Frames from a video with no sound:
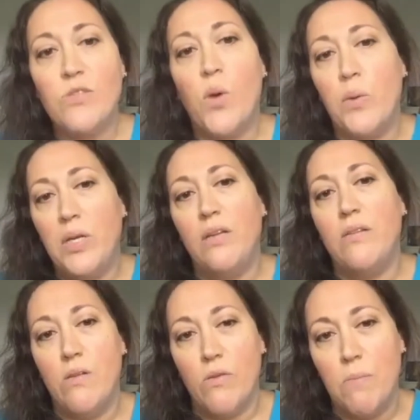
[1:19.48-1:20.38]
That's where we
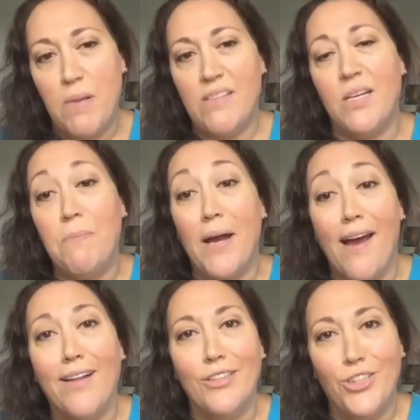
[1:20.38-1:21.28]
need to know the basic
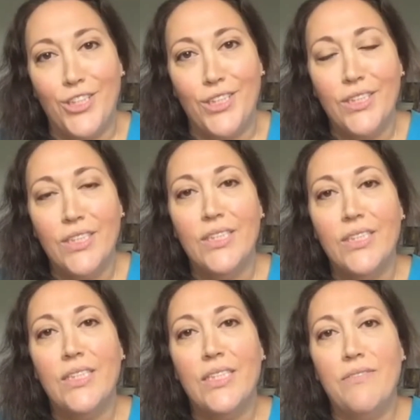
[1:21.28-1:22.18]
biology
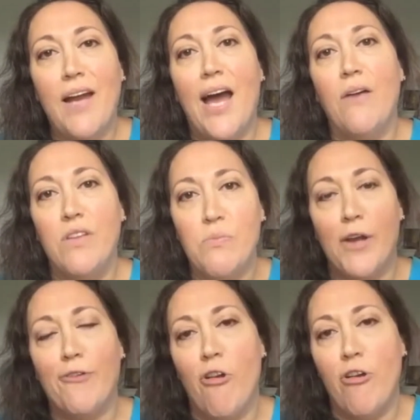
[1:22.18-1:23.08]
of how these
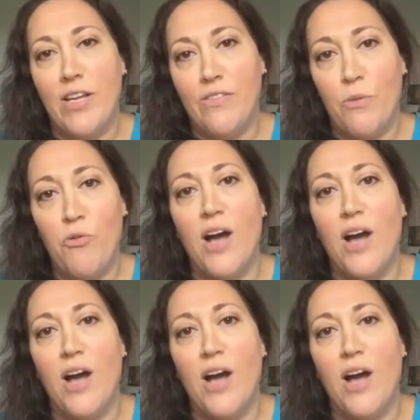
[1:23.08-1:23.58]
microRNAs are